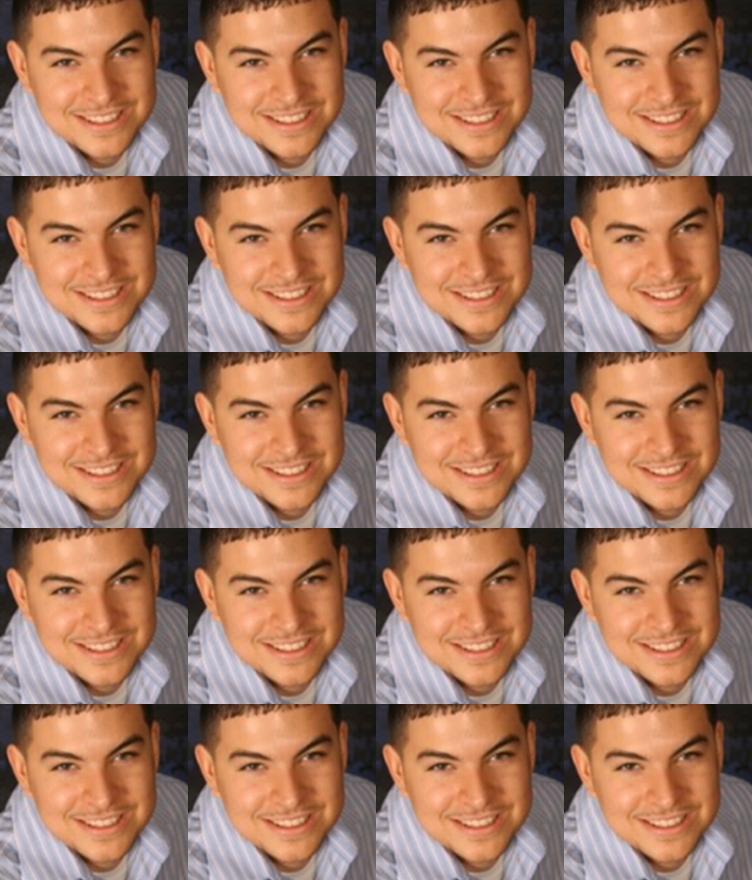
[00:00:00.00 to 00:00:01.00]

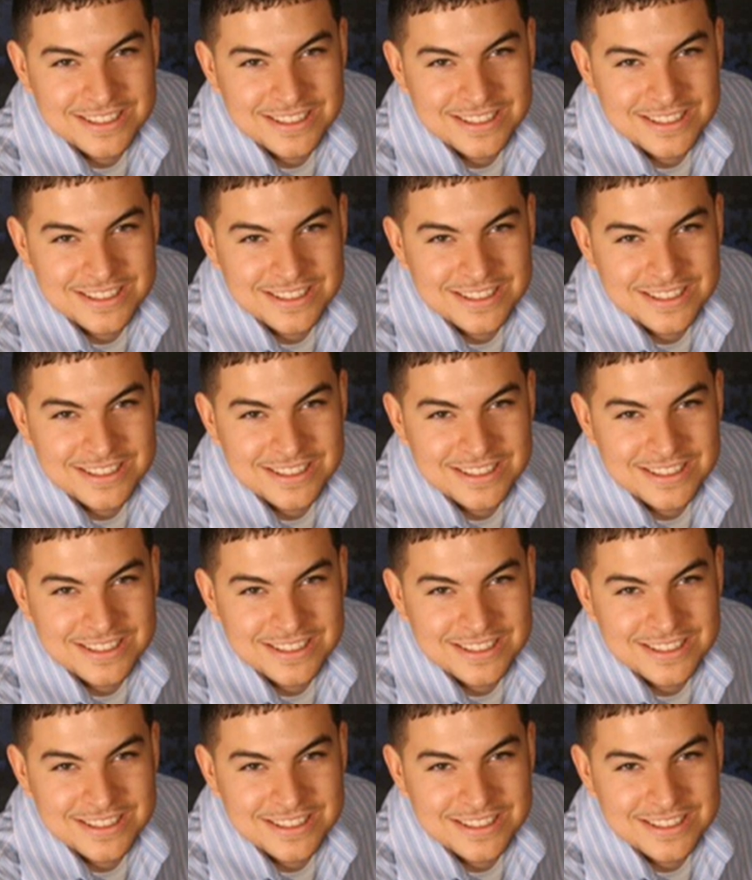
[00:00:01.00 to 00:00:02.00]

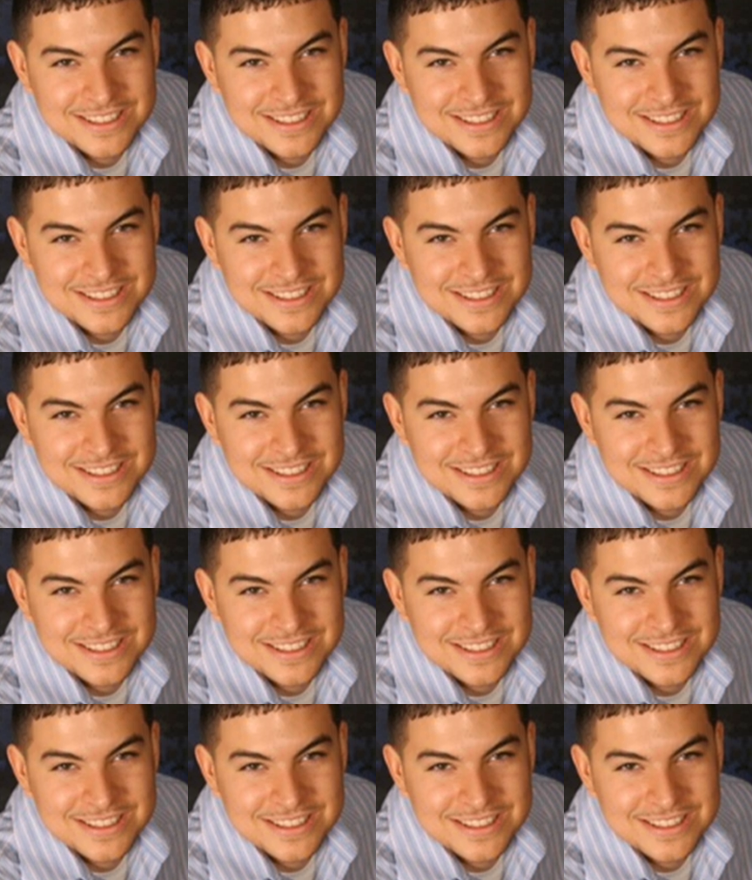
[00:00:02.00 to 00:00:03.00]

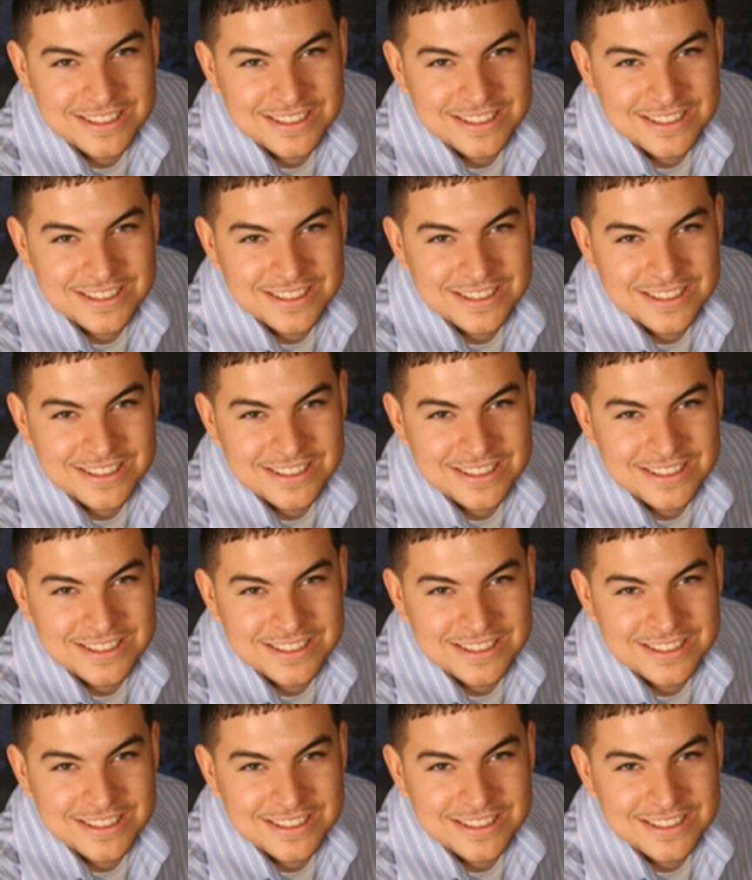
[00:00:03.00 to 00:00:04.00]

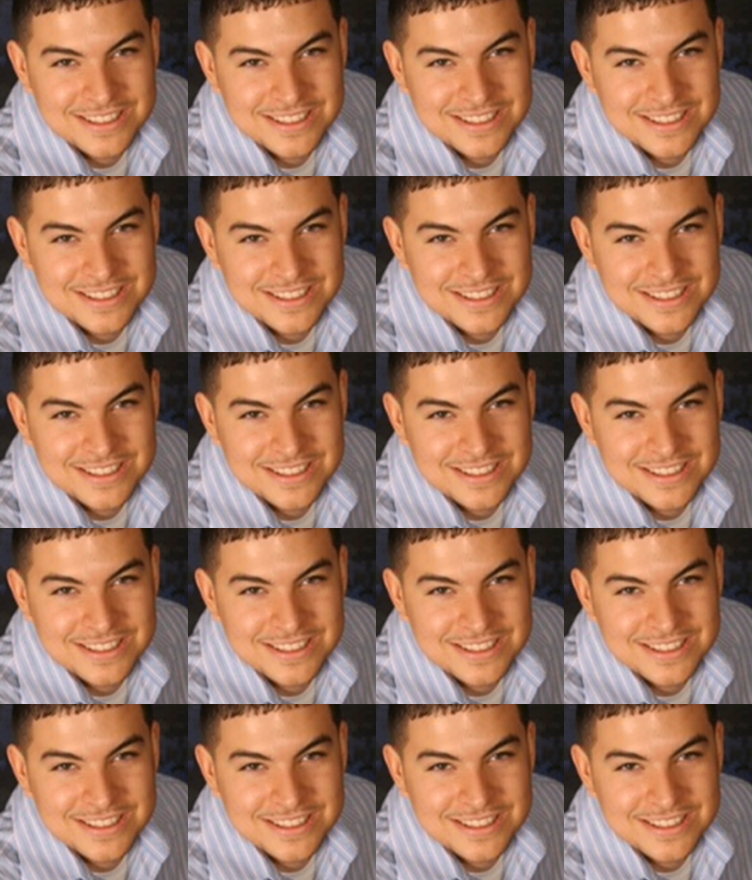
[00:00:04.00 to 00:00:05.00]

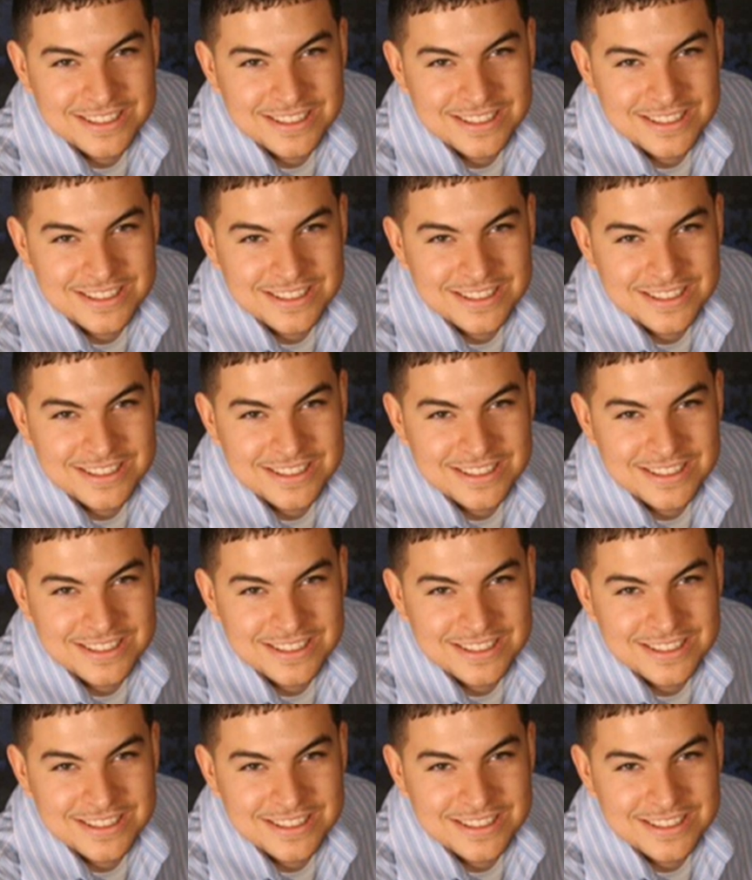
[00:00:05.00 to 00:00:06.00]

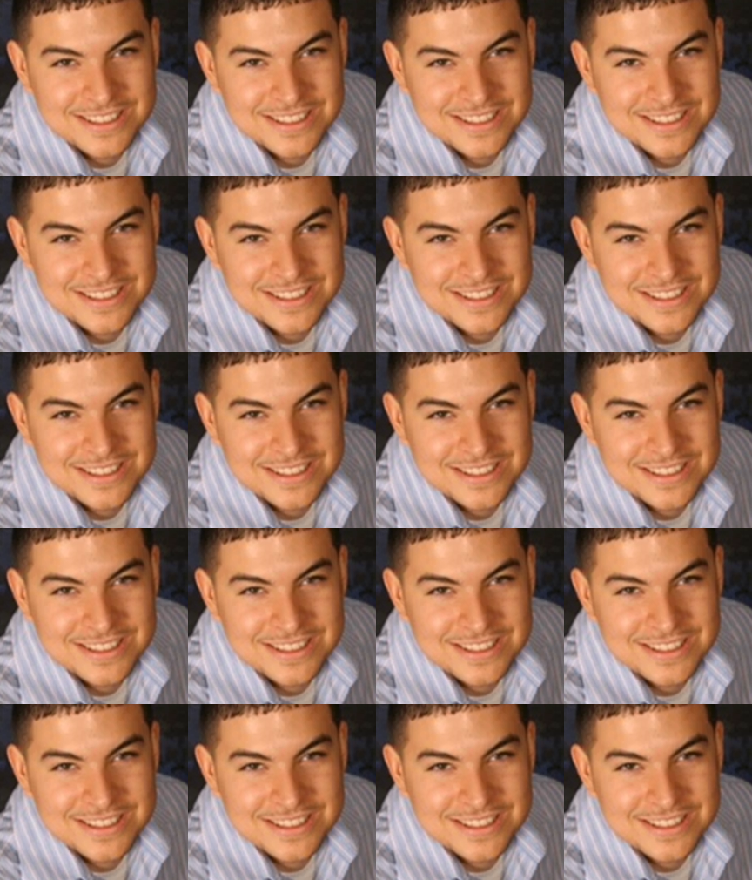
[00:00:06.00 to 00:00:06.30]
(no lip movement)